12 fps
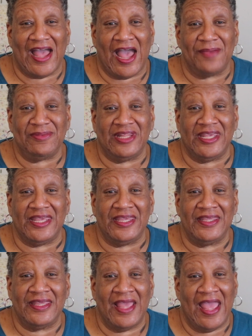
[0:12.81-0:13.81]
I'm Lee,
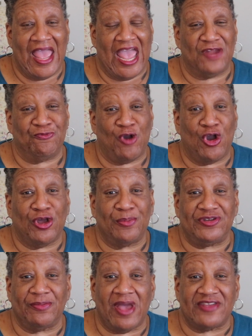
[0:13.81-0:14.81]
and welcome
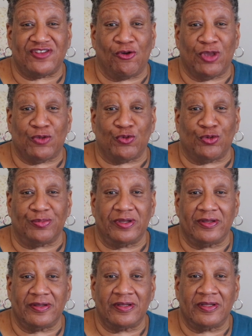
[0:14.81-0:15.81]
to my sewing room.
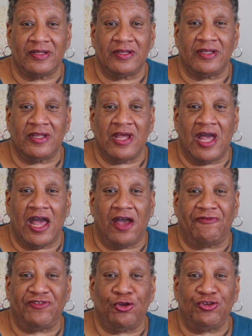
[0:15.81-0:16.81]
A
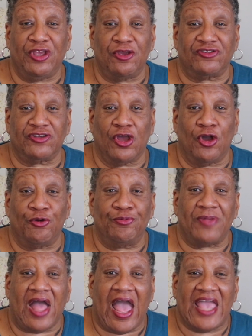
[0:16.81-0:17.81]
few years ago,
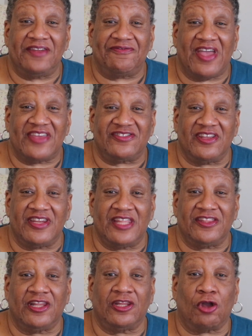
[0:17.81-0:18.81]
I invested in
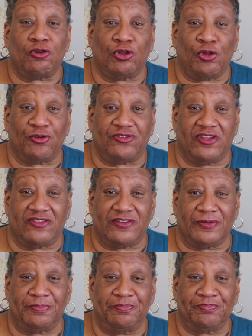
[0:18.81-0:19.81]
the Lutterloh
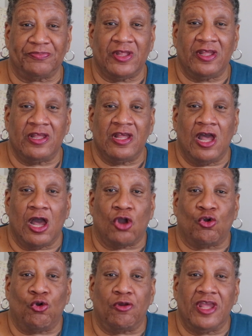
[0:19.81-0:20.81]
System.
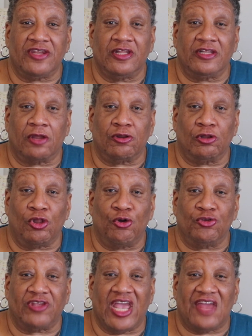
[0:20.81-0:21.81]
According to
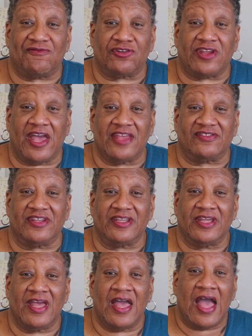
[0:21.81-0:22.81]
Lutterloh's advertising,
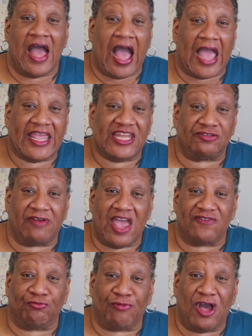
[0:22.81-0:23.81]
I can
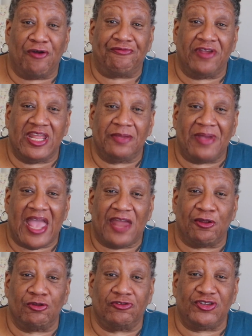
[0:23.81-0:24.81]
draft well-fitting
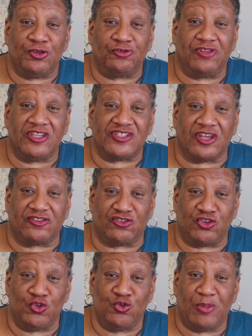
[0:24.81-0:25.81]
patterns using just
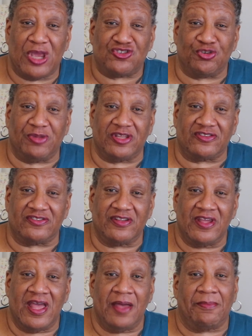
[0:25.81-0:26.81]
two measurements,
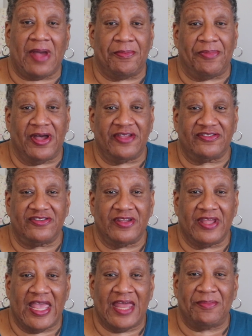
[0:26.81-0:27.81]
my bust
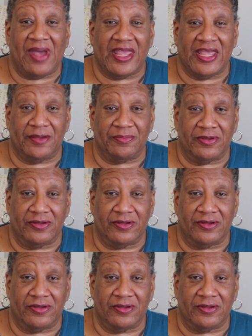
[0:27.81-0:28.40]
and my hip.